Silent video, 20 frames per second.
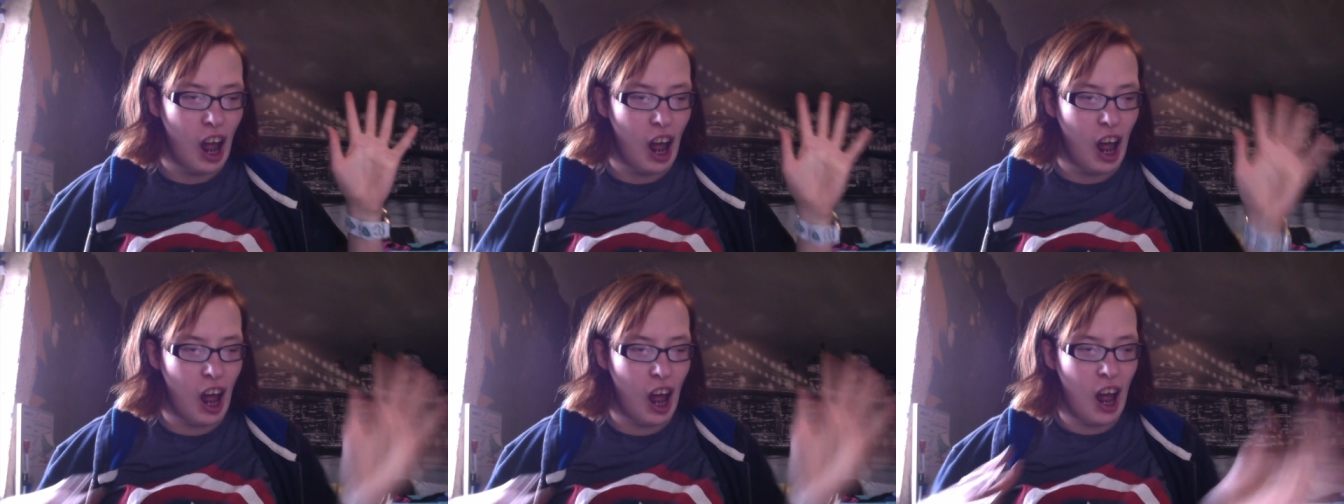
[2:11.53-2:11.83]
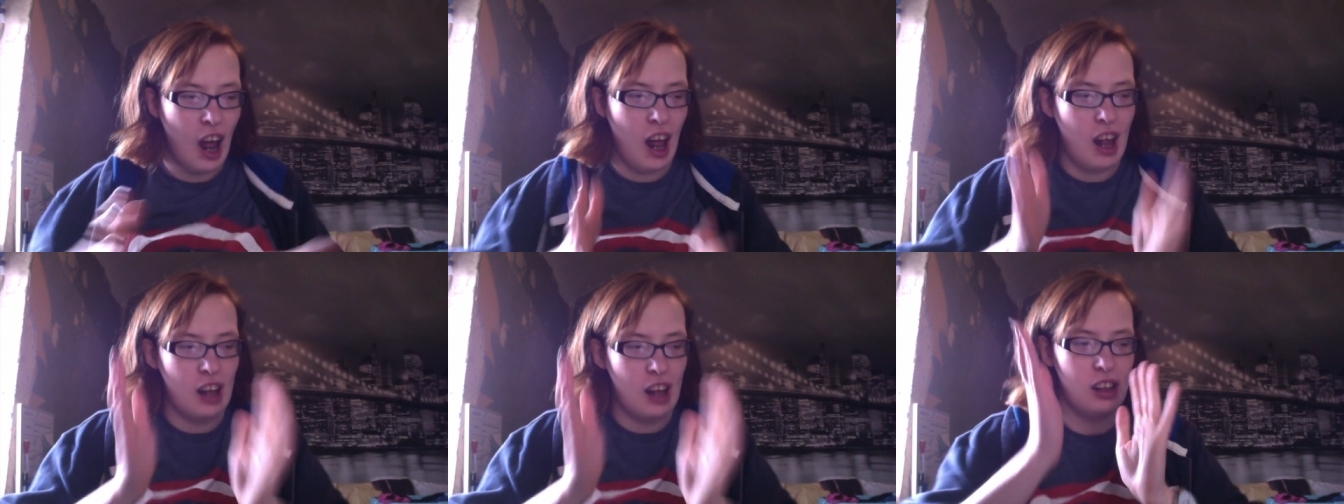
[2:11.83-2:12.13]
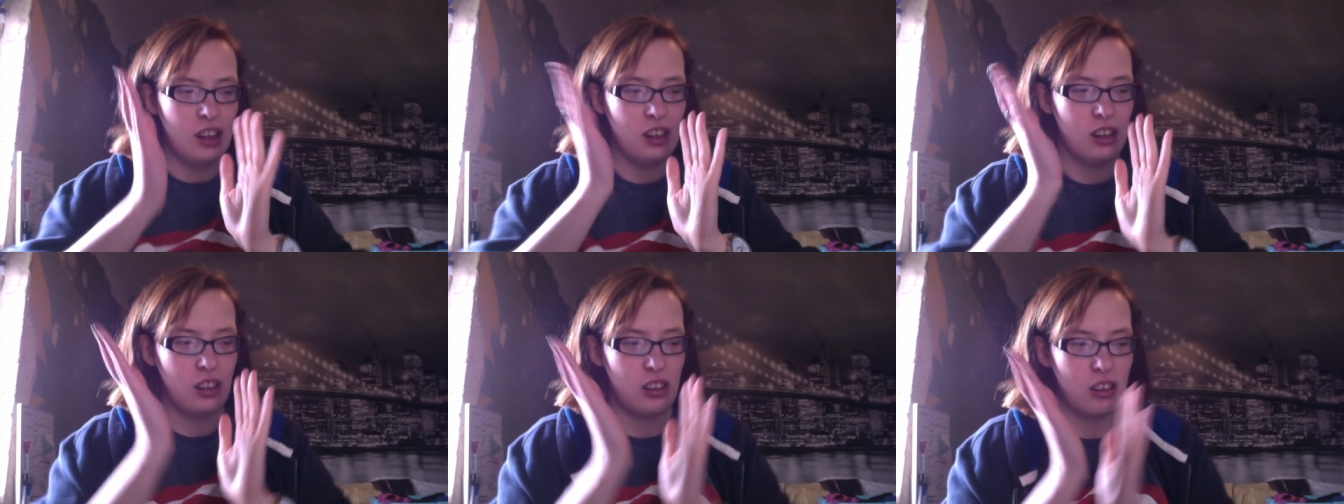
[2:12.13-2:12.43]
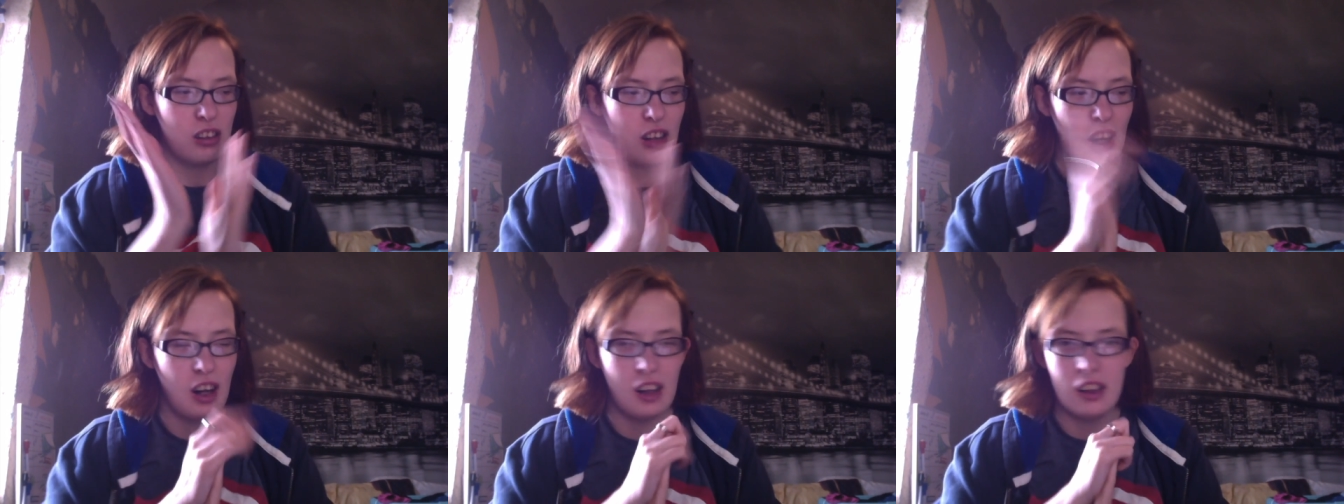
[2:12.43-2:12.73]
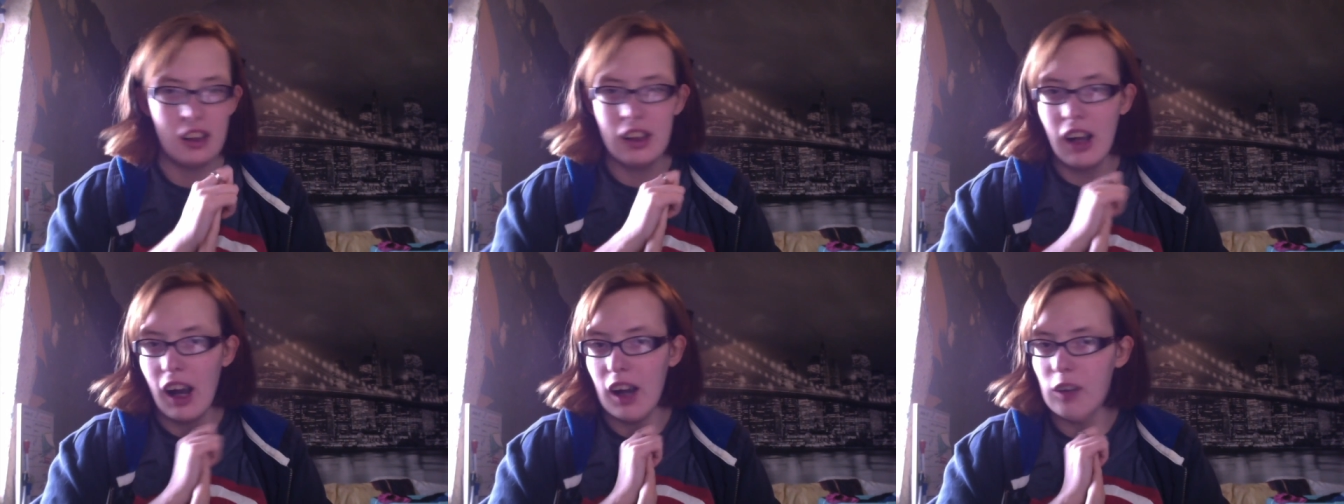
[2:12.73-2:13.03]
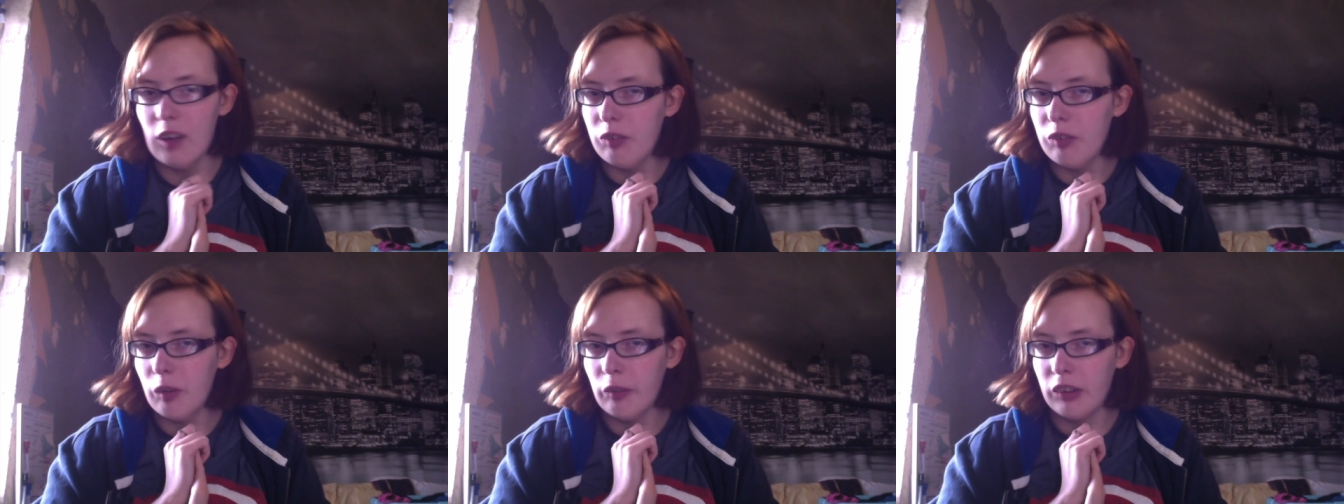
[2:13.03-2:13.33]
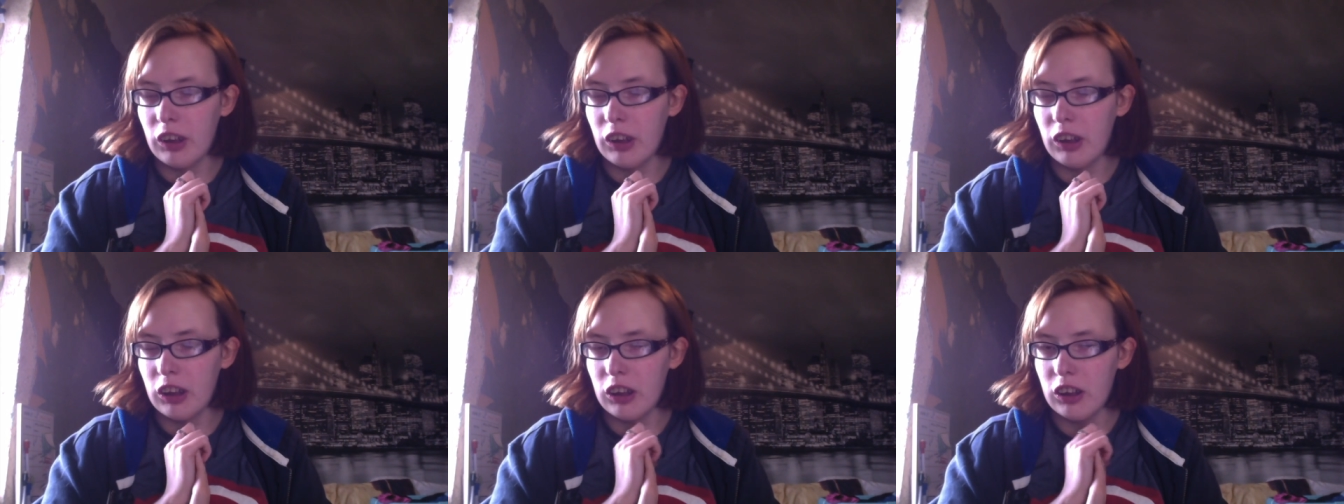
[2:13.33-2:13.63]
and yeah if you
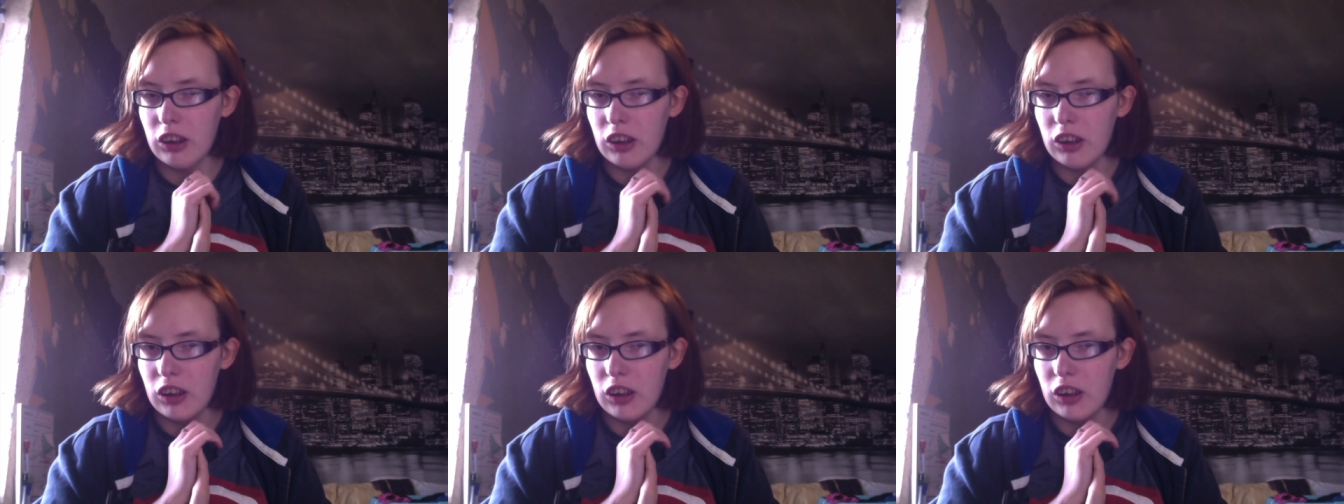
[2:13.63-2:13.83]
want to